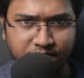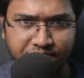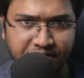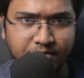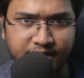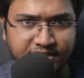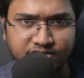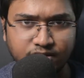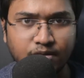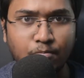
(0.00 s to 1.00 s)
free
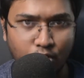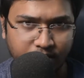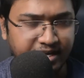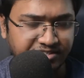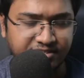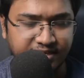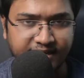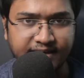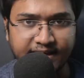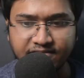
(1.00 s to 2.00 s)
tests, the mock tests
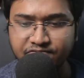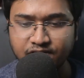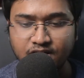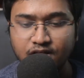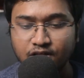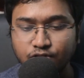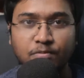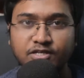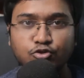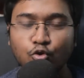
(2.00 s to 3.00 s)
that I gave.
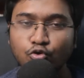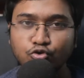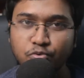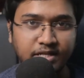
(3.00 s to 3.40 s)
So my scores